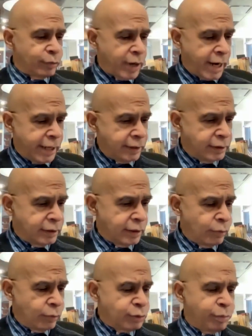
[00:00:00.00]
right.
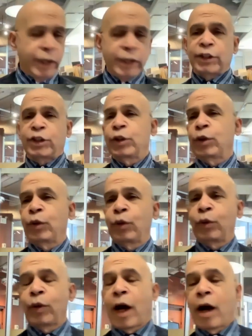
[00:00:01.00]
Which brings us
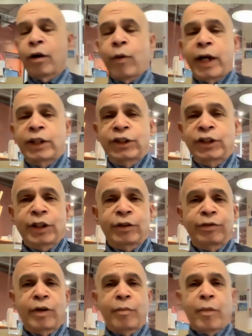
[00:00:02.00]
to our
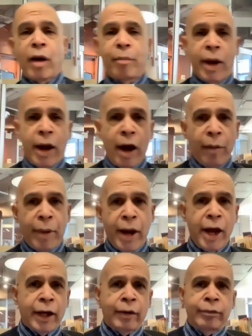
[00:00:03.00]
question from our
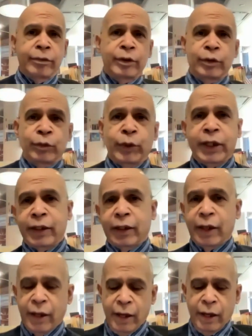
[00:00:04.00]
mailbag of the week
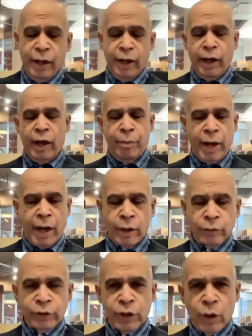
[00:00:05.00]

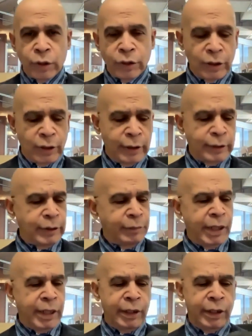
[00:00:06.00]
about socialism
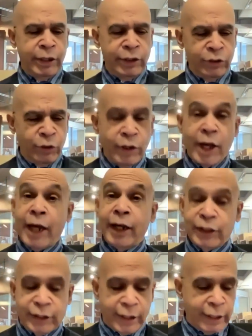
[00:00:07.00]
in these
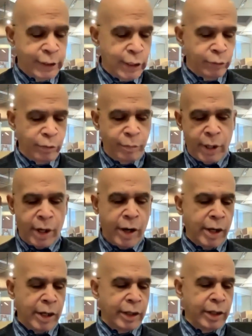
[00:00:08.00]
United States of
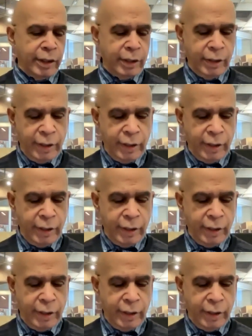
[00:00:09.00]
America.